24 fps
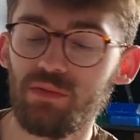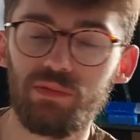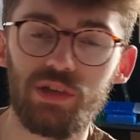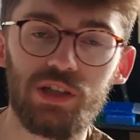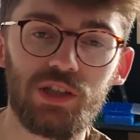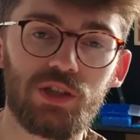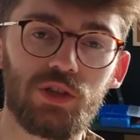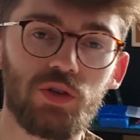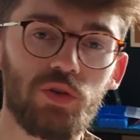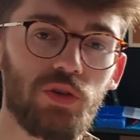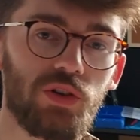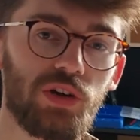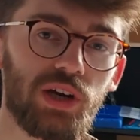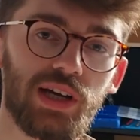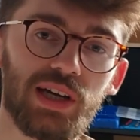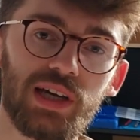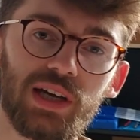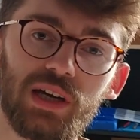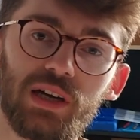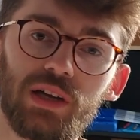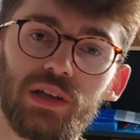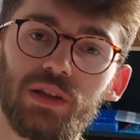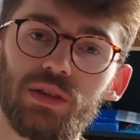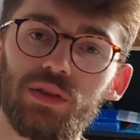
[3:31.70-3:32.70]
make sure that I
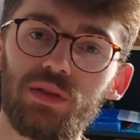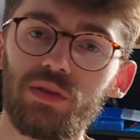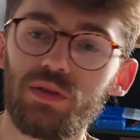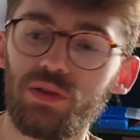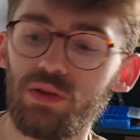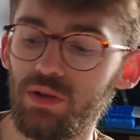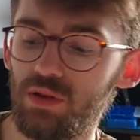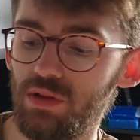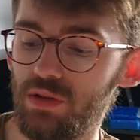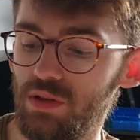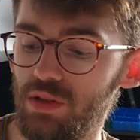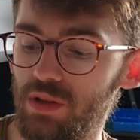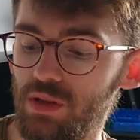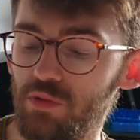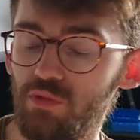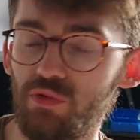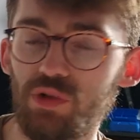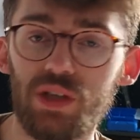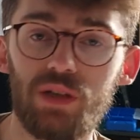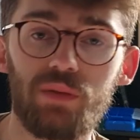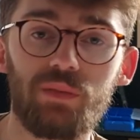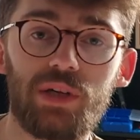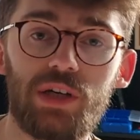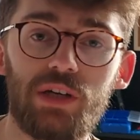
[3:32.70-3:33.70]
get the
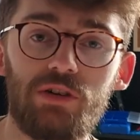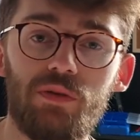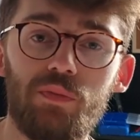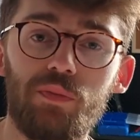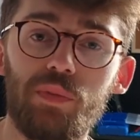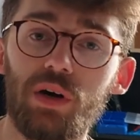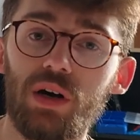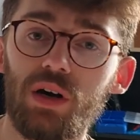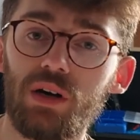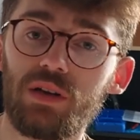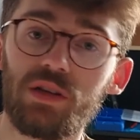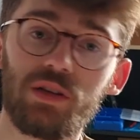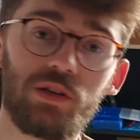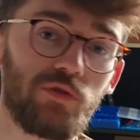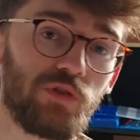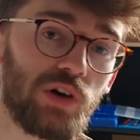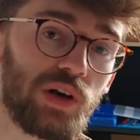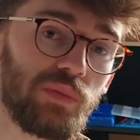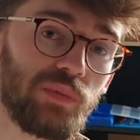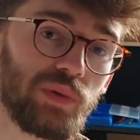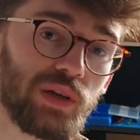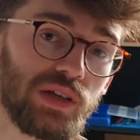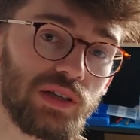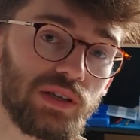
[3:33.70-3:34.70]
rear bearing part in the
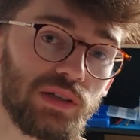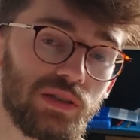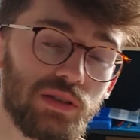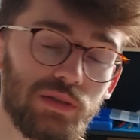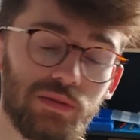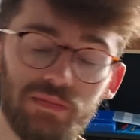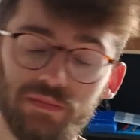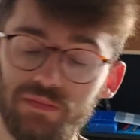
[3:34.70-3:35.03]
right place.